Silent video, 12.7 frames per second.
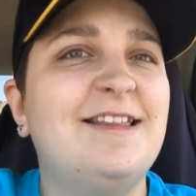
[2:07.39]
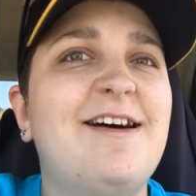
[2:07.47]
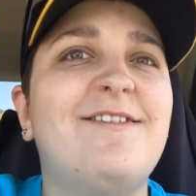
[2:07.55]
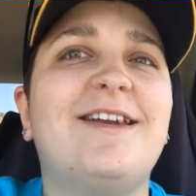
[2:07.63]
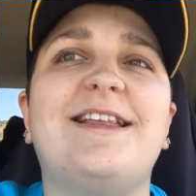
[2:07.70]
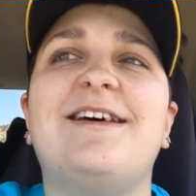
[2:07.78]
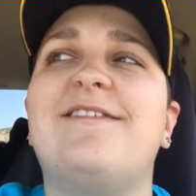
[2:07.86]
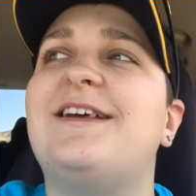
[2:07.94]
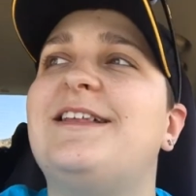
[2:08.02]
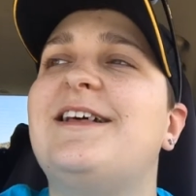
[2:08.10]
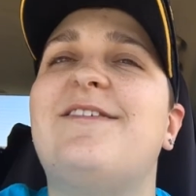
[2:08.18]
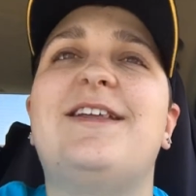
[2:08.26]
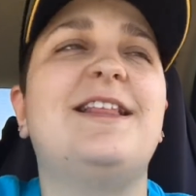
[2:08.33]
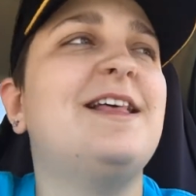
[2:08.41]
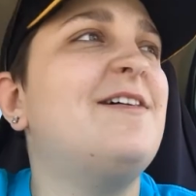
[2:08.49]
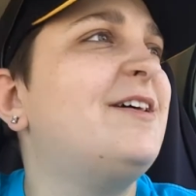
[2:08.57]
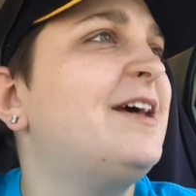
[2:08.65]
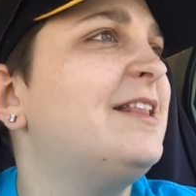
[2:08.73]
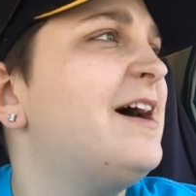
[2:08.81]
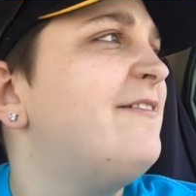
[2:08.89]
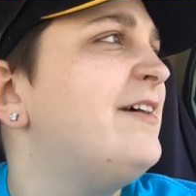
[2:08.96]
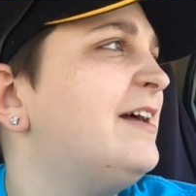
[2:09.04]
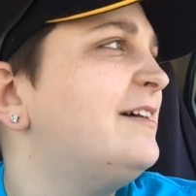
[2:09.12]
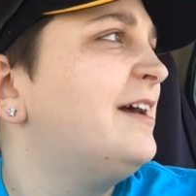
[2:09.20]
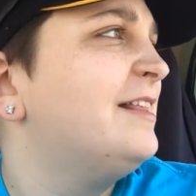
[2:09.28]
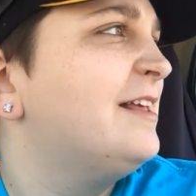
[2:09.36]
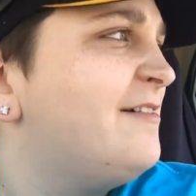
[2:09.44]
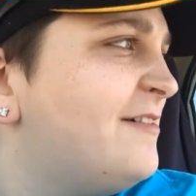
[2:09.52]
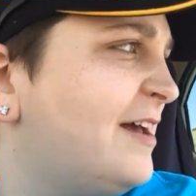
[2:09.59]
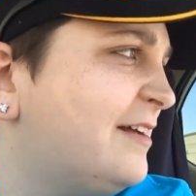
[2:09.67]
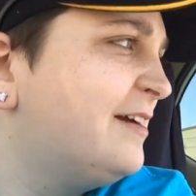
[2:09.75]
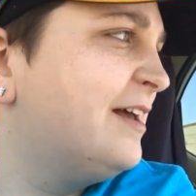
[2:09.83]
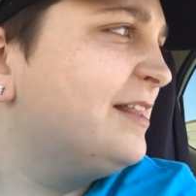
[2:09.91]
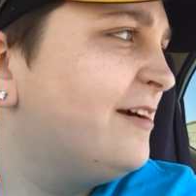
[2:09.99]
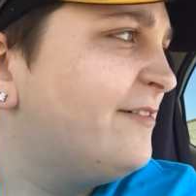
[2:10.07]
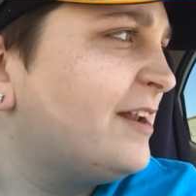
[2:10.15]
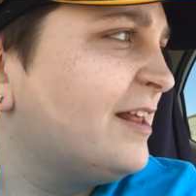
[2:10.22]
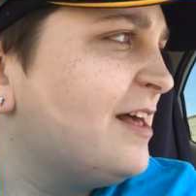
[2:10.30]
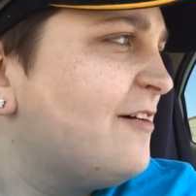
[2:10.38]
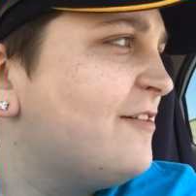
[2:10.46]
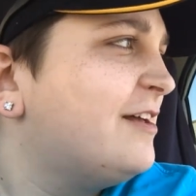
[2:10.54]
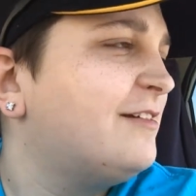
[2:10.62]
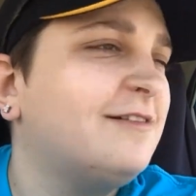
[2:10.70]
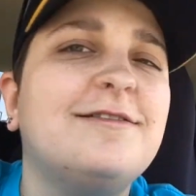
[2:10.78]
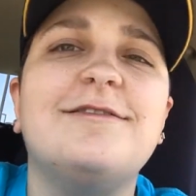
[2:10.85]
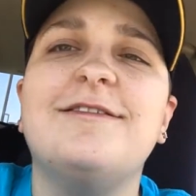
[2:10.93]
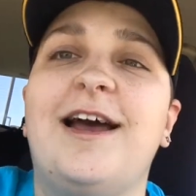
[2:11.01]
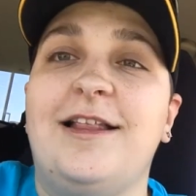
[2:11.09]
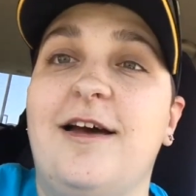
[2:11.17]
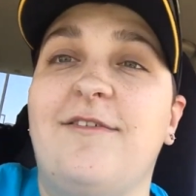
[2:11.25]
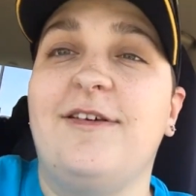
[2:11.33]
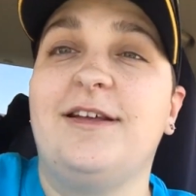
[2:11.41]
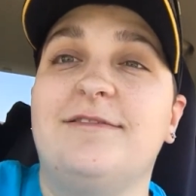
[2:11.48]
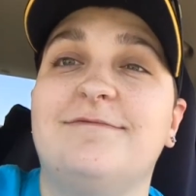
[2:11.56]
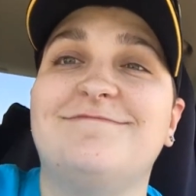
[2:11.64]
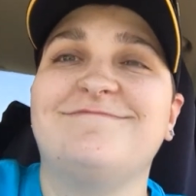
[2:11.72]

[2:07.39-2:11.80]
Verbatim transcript: I love it. I love it. I love it. I love it. I love it. I love it. I love it. I love it. I love it.